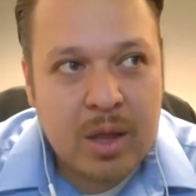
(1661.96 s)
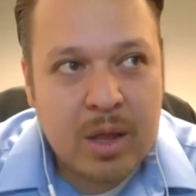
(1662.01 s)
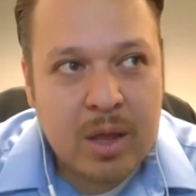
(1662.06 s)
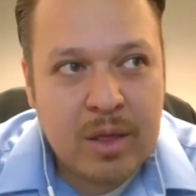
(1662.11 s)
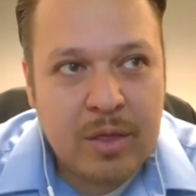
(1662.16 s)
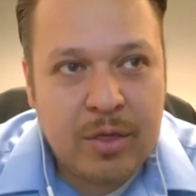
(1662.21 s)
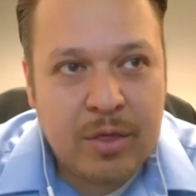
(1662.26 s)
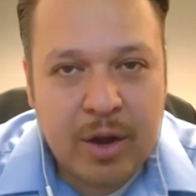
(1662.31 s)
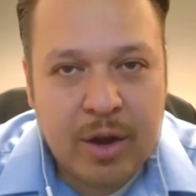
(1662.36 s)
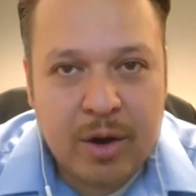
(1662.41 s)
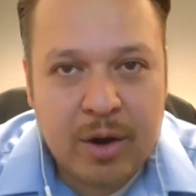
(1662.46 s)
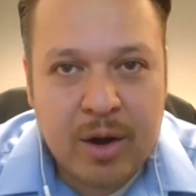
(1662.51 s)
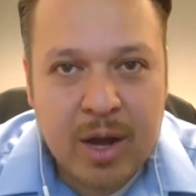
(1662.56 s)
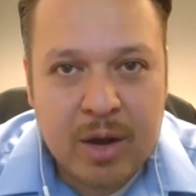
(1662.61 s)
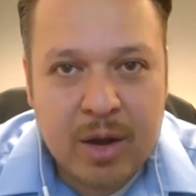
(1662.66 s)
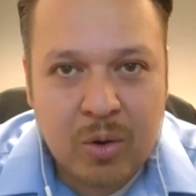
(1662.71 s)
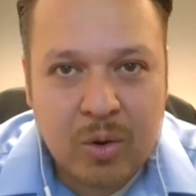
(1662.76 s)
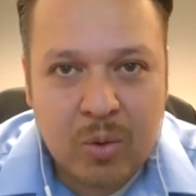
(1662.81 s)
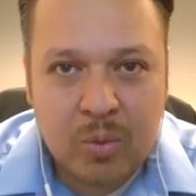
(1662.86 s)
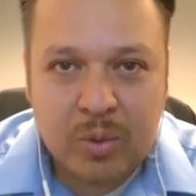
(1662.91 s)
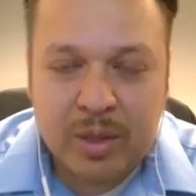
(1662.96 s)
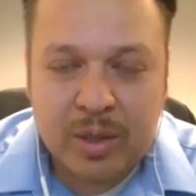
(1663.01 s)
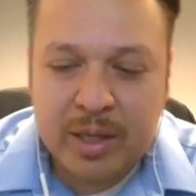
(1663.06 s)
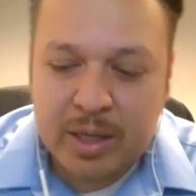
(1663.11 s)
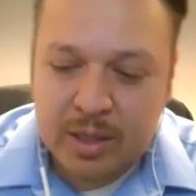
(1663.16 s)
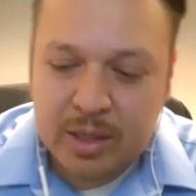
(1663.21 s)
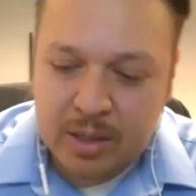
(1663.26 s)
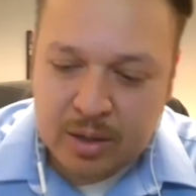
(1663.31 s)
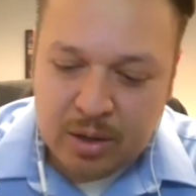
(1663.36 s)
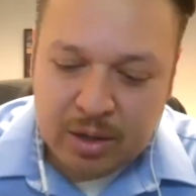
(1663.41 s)
they're not
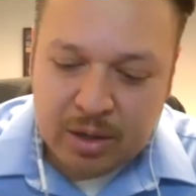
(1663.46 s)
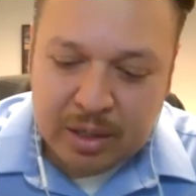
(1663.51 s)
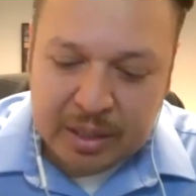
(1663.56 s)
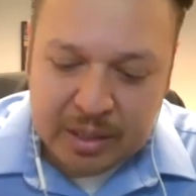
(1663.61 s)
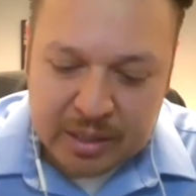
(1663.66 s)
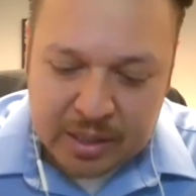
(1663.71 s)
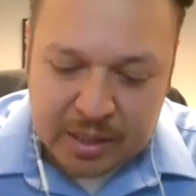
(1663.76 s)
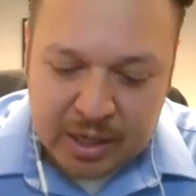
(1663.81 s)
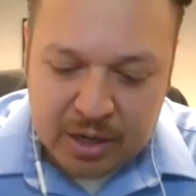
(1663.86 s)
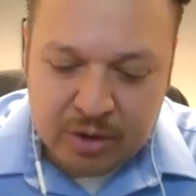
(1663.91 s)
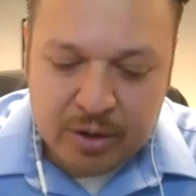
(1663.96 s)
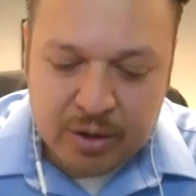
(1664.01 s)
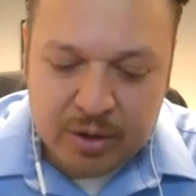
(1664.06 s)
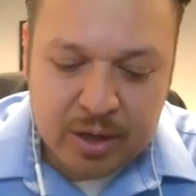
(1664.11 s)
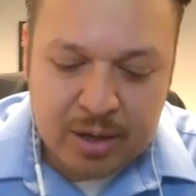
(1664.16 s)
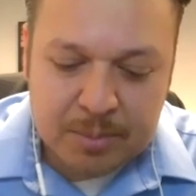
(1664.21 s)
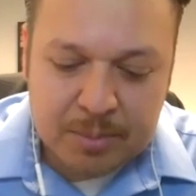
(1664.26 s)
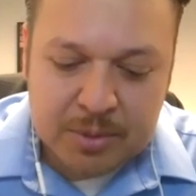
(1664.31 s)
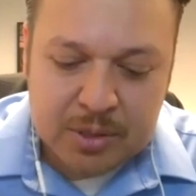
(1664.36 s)
only gearing up